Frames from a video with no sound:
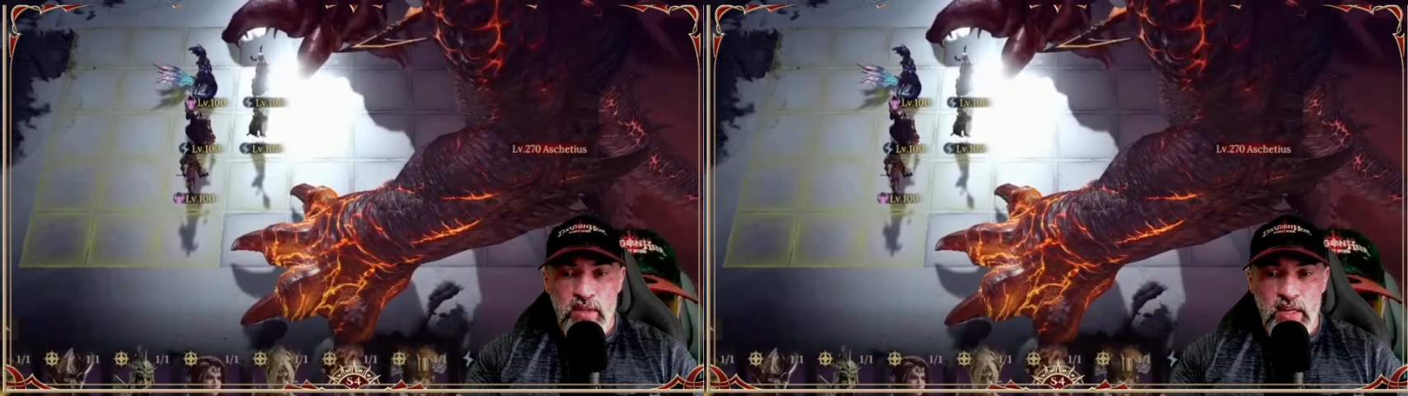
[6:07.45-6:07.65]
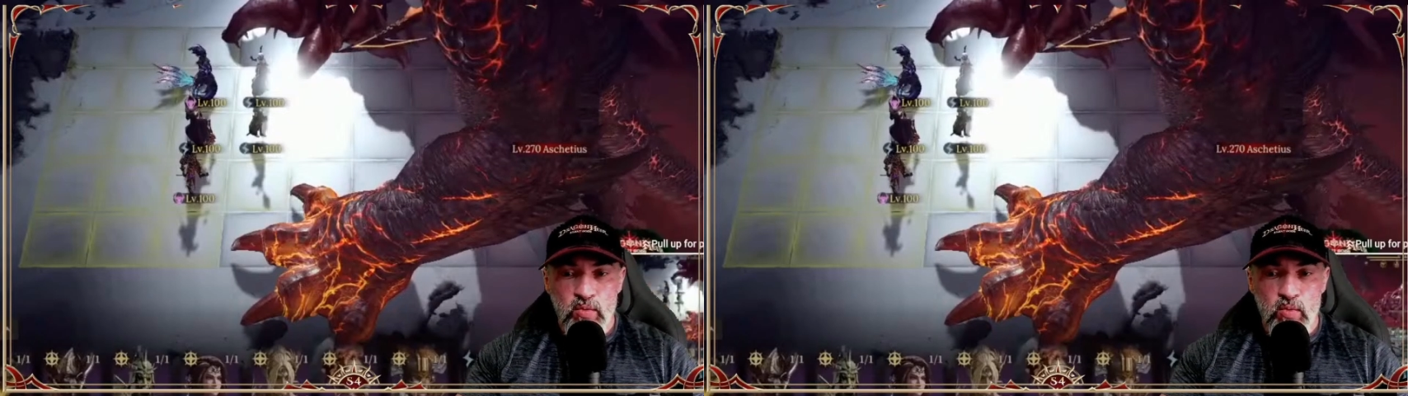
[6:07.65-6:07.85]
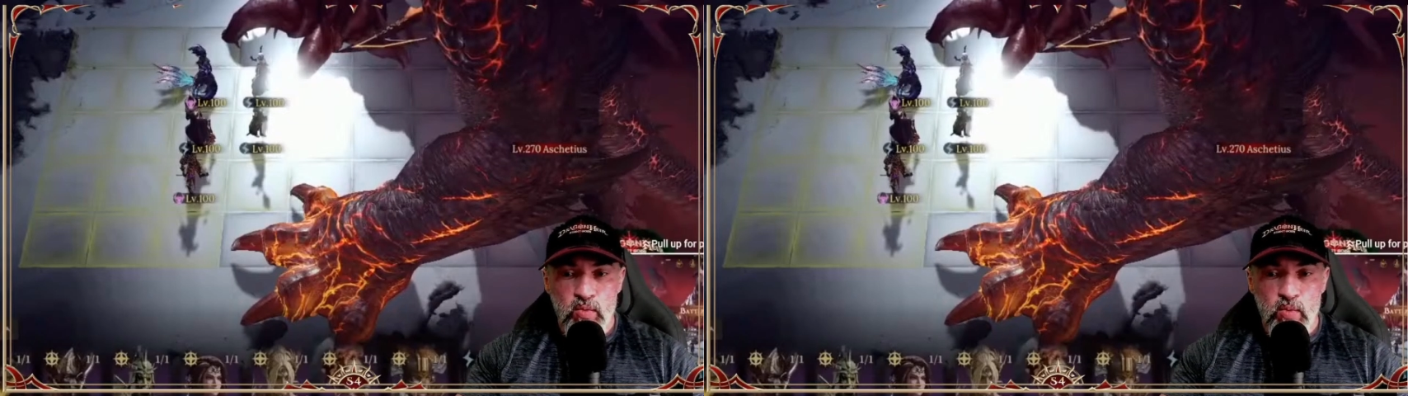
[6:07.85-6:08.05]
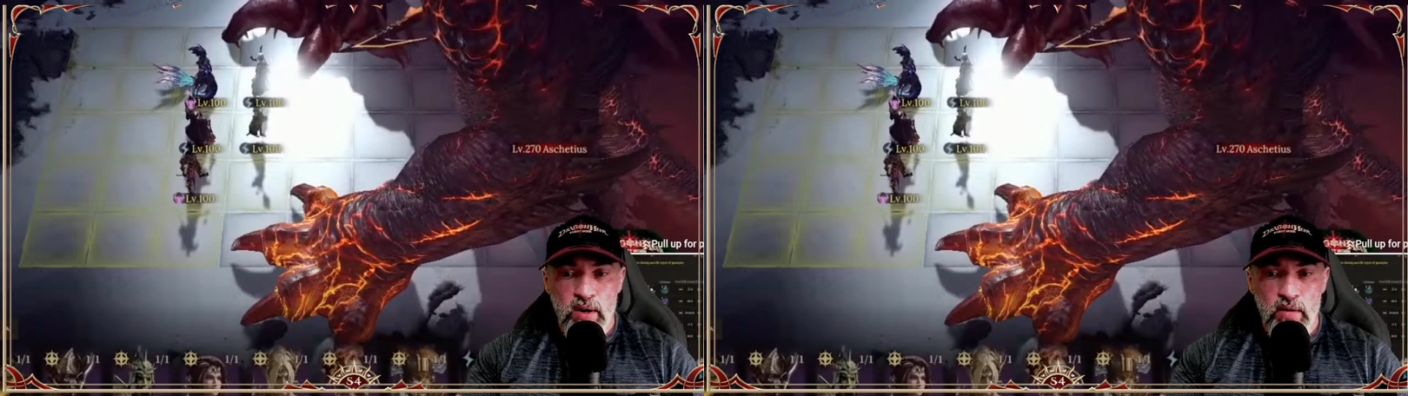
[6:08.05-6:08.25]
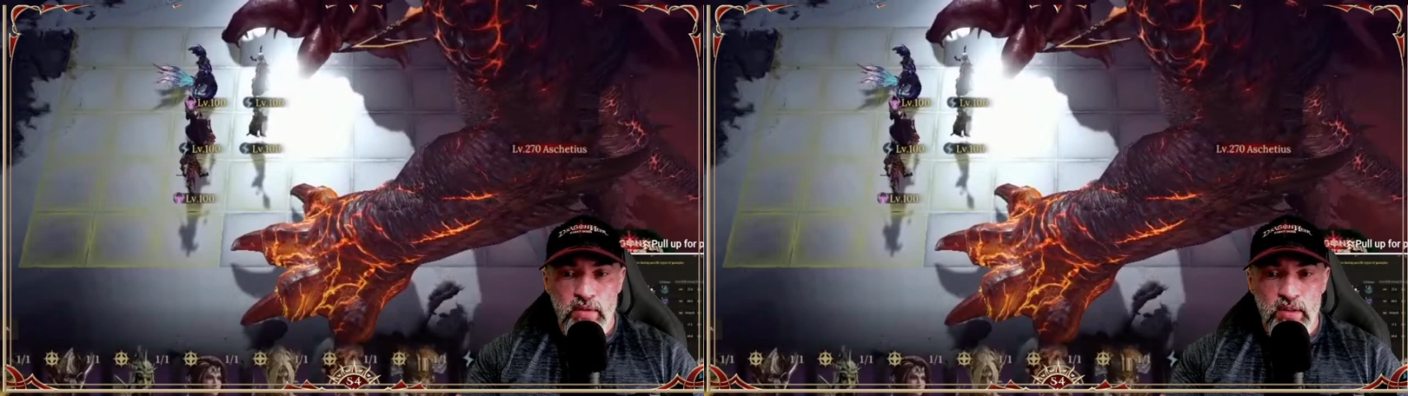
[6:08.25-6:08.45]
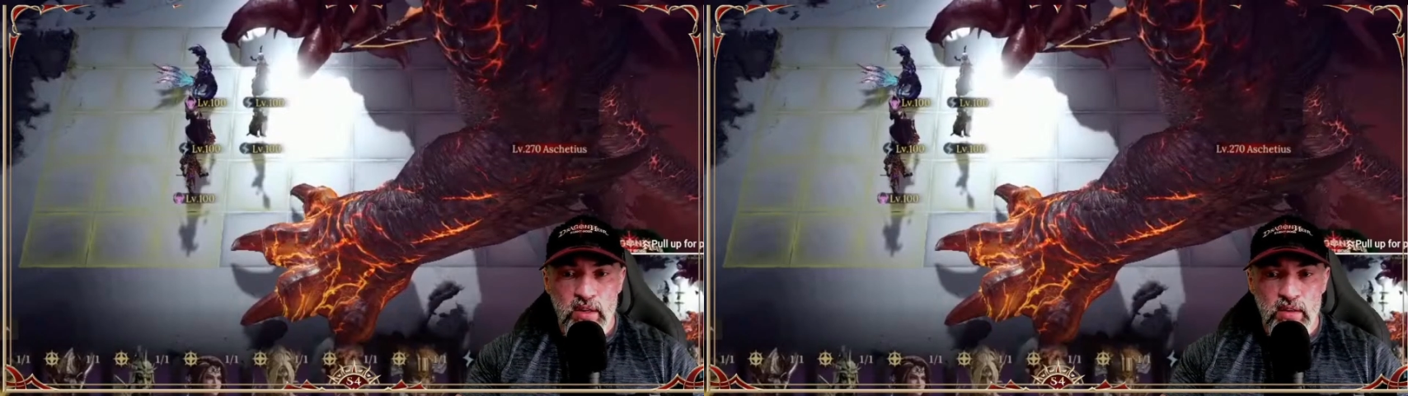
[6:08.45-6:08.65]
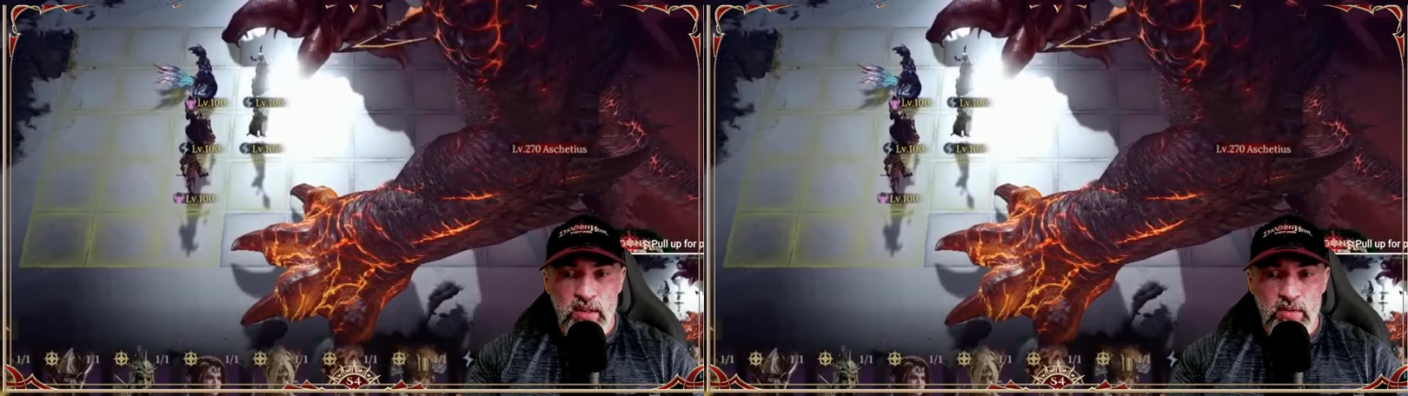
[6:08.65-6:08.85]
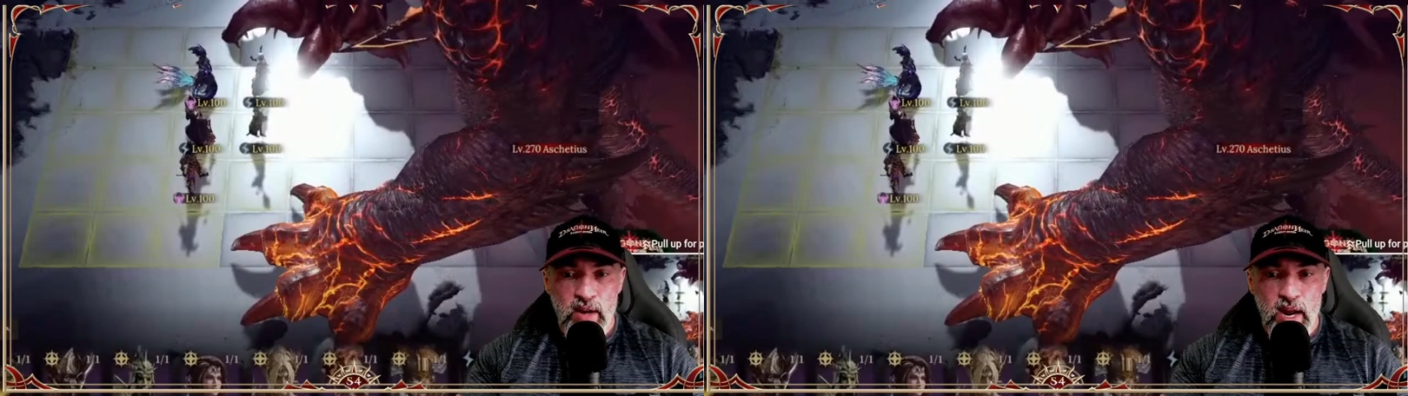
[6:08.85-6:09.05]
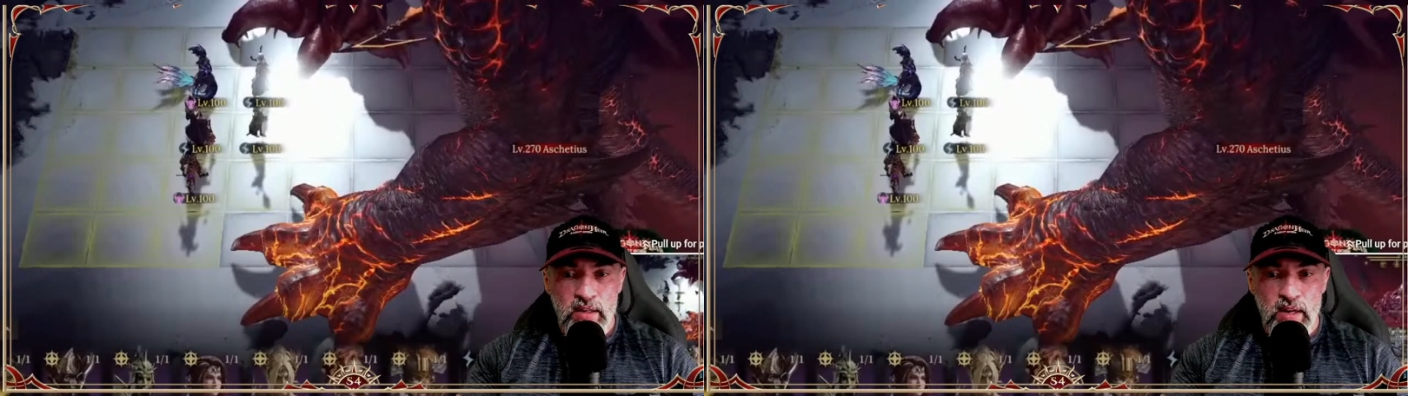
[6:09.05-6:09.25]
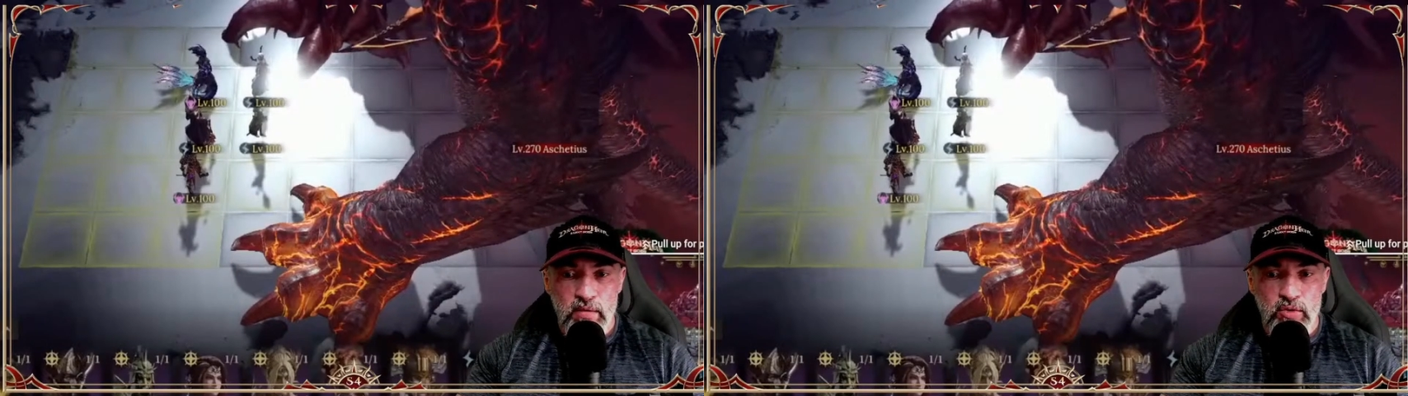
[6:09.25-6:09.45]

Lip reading: that's one of the things that you guys have